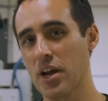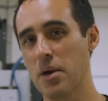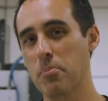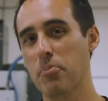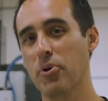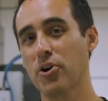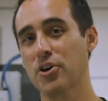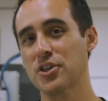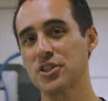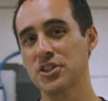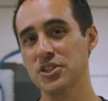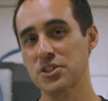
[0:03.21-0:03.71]
when I
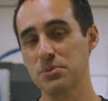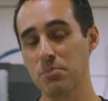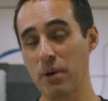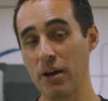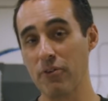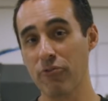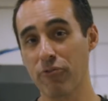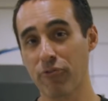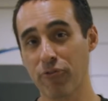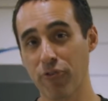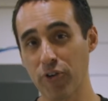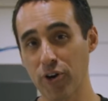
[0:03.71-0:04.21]
purchased my
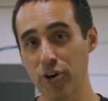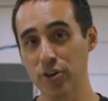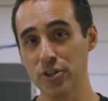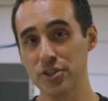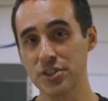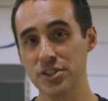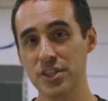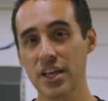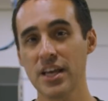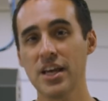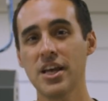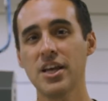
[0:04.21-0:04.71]

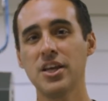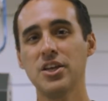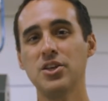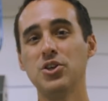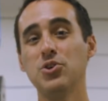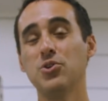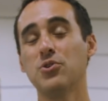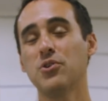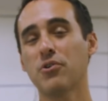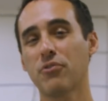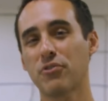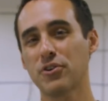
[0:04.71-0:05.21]
first
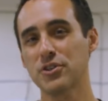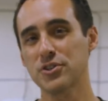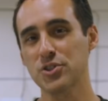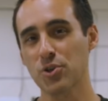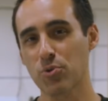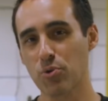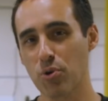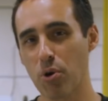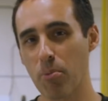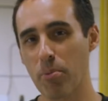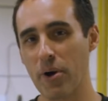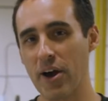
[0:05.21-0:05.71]

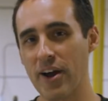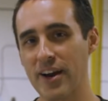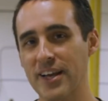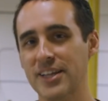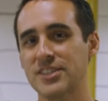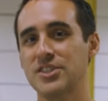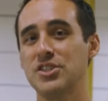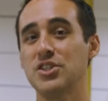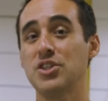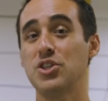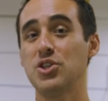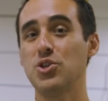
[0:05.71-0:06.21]
Universal
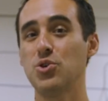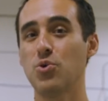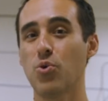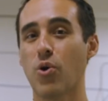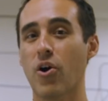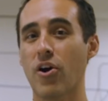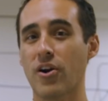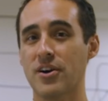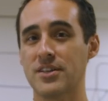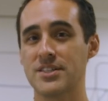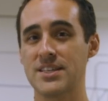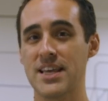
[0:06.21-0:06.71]
Robotics
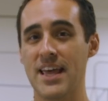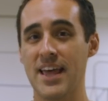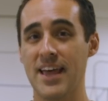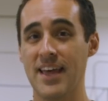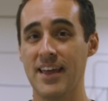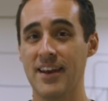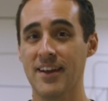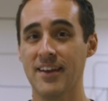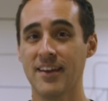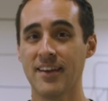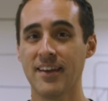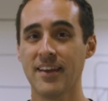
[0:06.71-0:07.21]

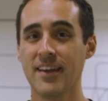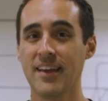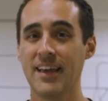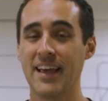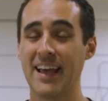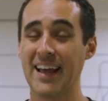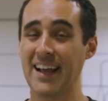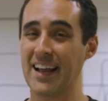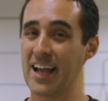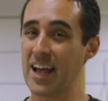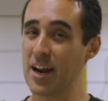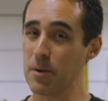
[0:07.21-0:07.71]
UR10.
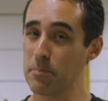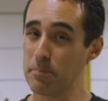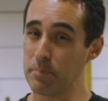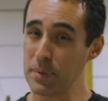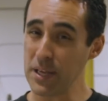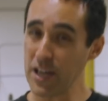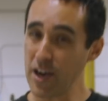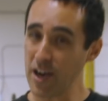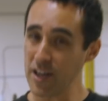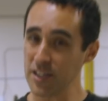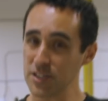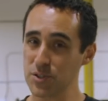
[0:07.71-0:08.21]
I gotta
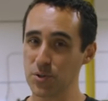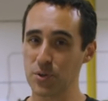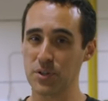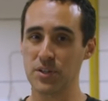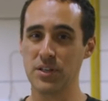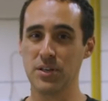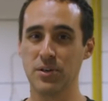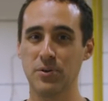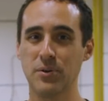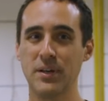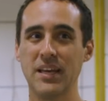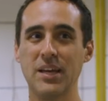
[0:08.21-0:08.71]
be honest
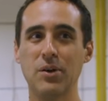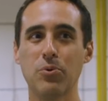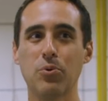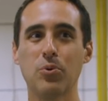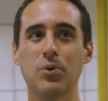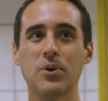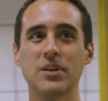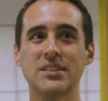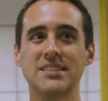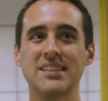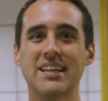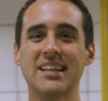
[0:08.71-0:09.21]
with you, it
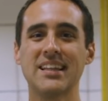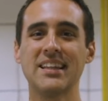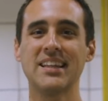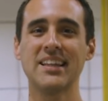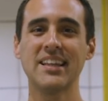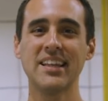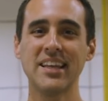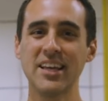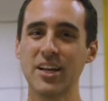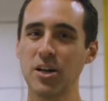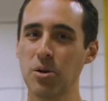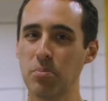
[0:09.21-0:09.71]
was a
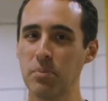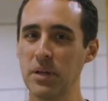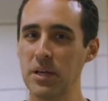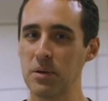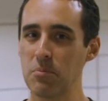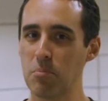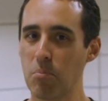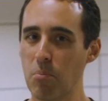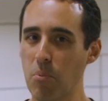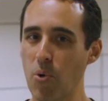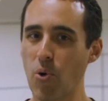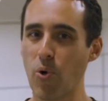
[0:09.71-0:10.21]
little
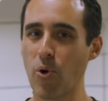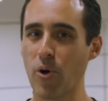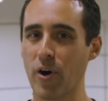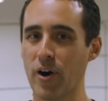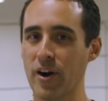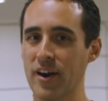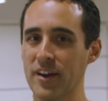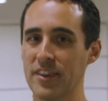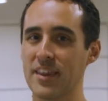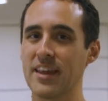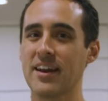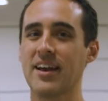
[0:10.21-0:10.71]
bit
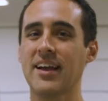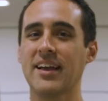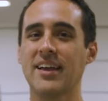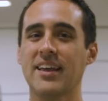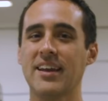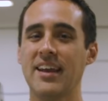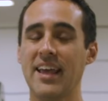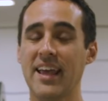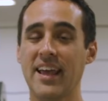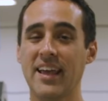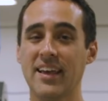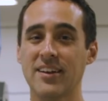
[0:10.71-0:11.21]
more than I
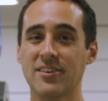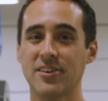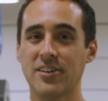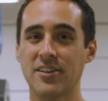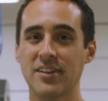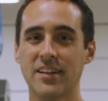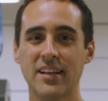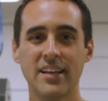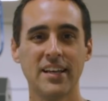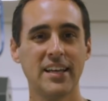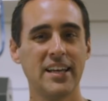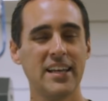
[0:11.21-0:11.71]
could handle.